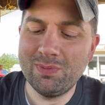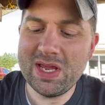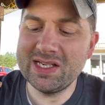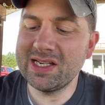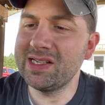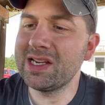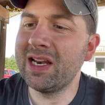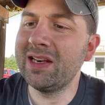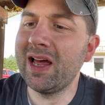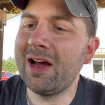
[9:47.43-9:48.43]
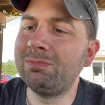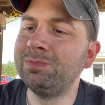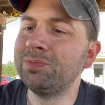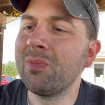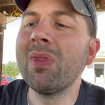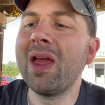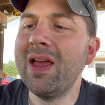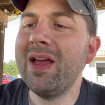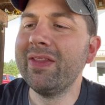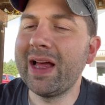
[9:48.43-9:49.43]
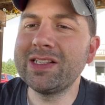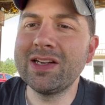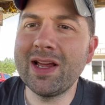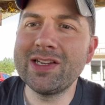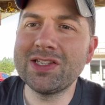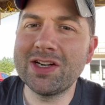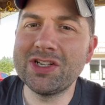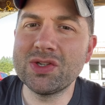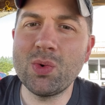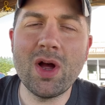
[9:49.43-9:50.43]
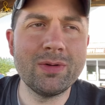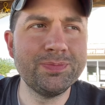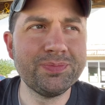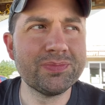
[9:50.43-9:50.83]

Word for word: pieces, and um, that's a nice touch as well.